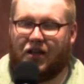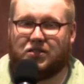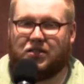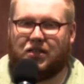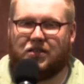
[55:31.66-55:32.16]

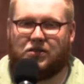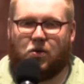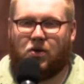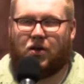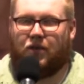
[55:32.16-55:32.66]
Actually, get
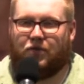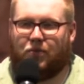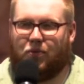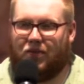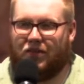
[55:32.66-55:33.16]
so
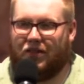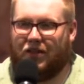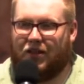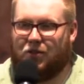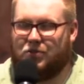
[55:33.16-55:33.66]
uncomfortable with it
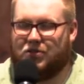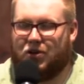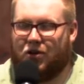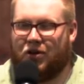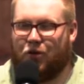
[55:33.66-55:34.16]
that you just
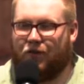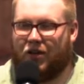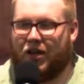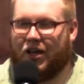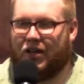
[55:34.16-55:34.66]
turn it over
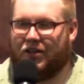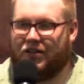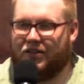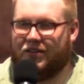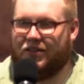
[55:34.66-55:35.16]
to God
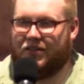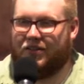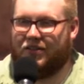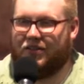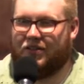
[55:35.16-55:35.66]

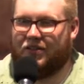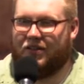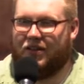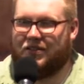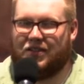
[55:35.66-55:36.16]

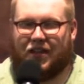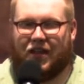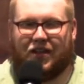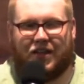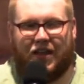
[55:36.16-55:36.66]
and say,
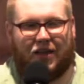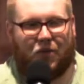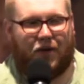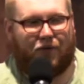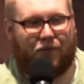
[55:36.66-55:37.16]
God, take it
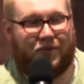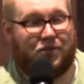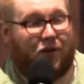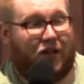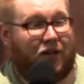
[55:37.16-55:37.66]
away from me
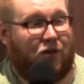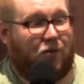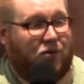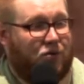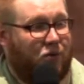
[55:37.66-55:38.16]
so I can
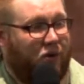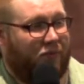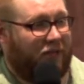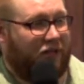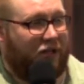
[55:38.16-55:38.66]
do what you want
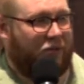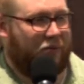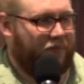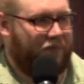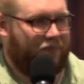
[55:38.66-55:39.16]
me to do.
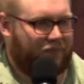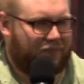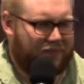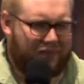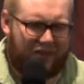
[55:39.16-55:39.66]

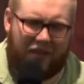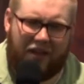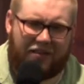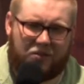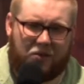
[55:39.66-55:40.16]

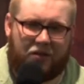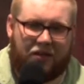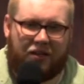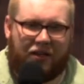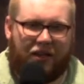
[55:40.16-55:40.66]
I told,
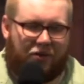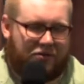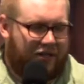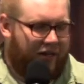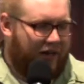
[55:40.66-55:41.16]
I
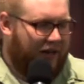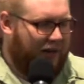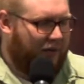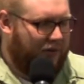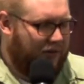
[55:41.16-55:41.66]
was in here
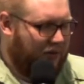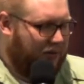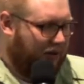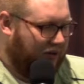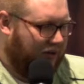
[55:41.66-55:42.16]
hanging out with the
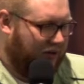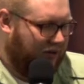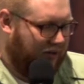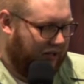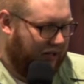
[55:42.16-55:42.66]
youth on
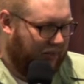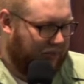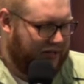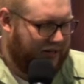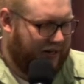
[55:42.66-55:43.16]
uh,
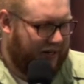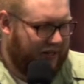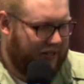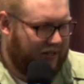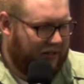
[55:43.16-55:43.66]
Wednesday night,